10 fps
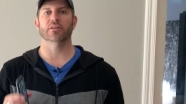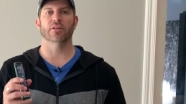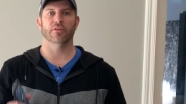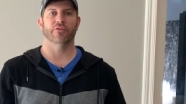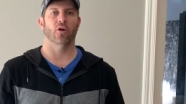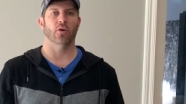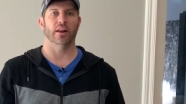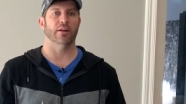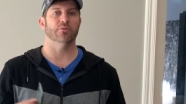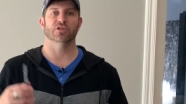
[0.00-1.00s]
to the phone
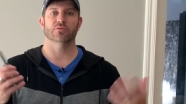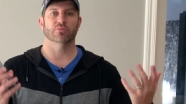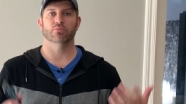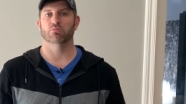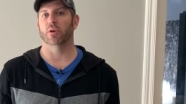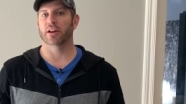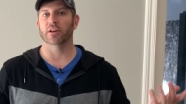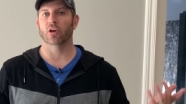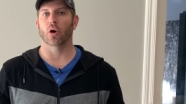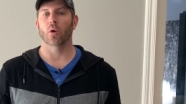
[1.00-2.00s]
and it was just ready
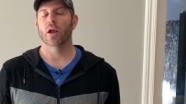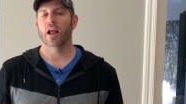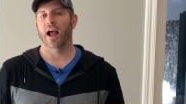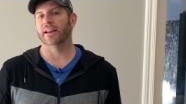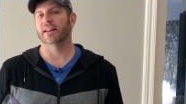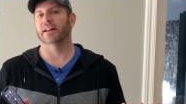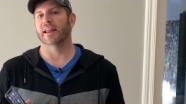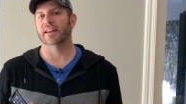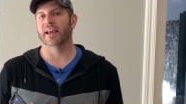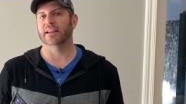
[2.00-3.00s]
to go. I did it
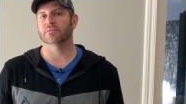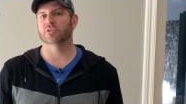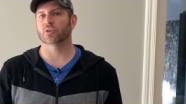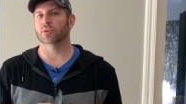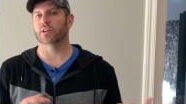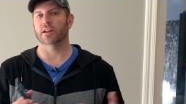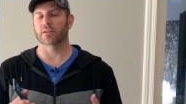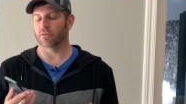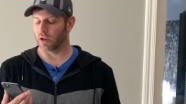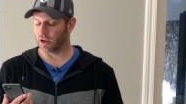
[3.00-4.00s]
at night, so it did
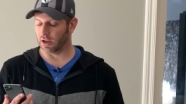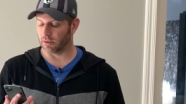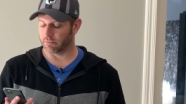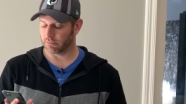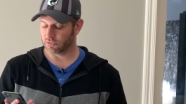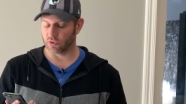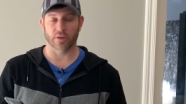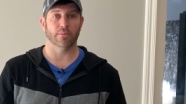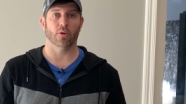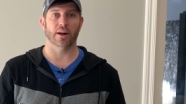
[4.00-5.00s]
it, um, so
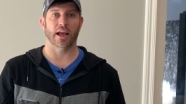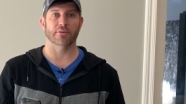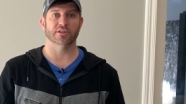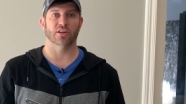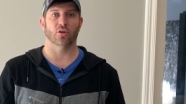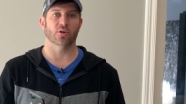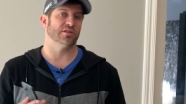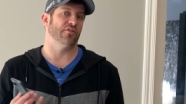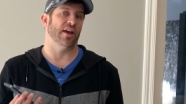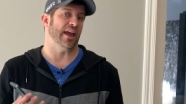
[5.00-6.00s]
in the morning I was set to go as
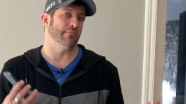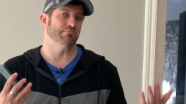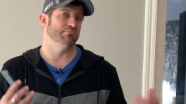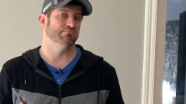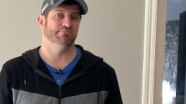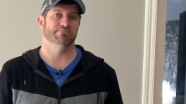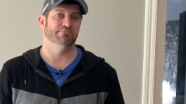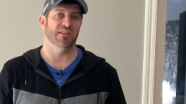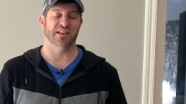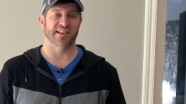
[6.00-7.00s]
if I had
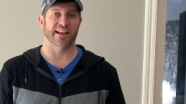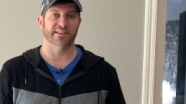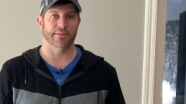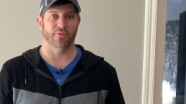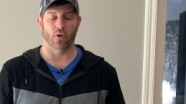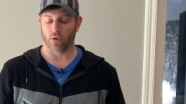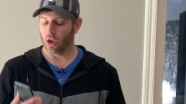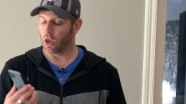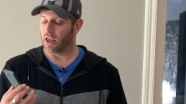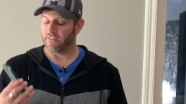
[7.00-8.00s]
the exact same phone.
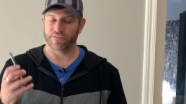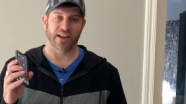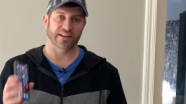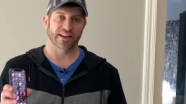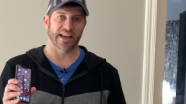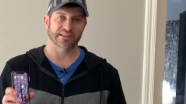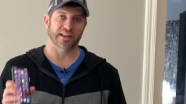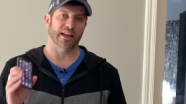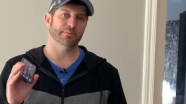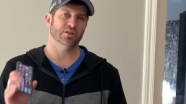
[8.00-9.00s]

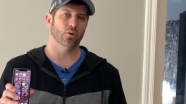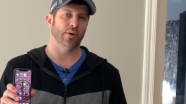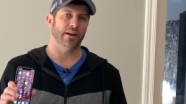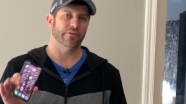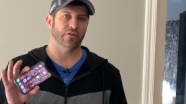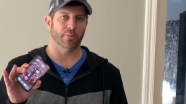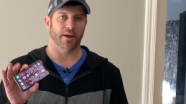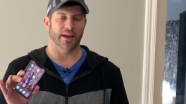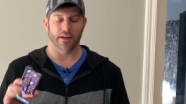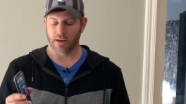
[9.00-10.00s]
Fantastic. I am still waiting for
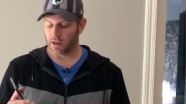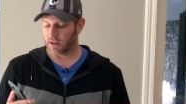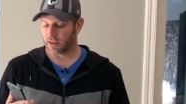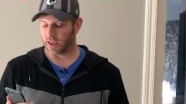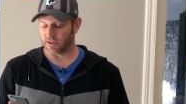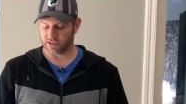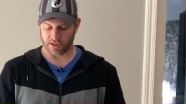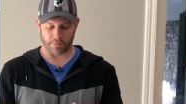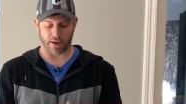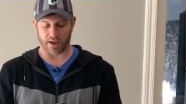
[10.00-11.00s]
my case
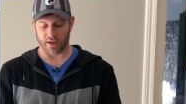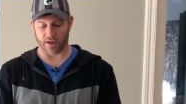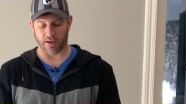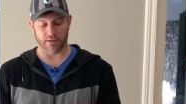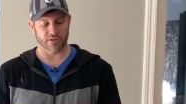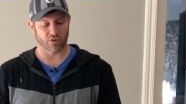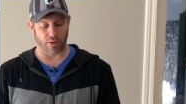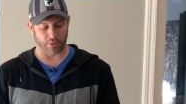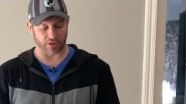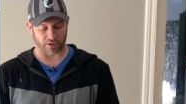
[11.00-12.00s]
and my uh, screen
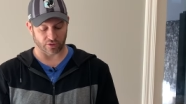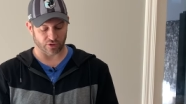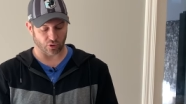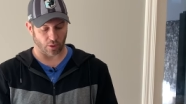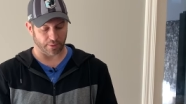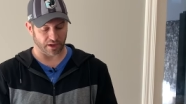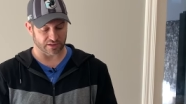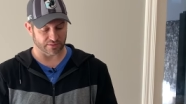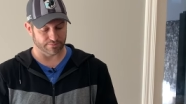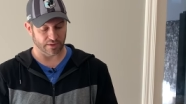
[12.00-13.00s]
protector to show up
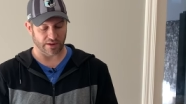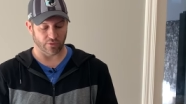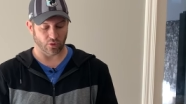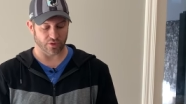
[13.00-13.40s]
because even though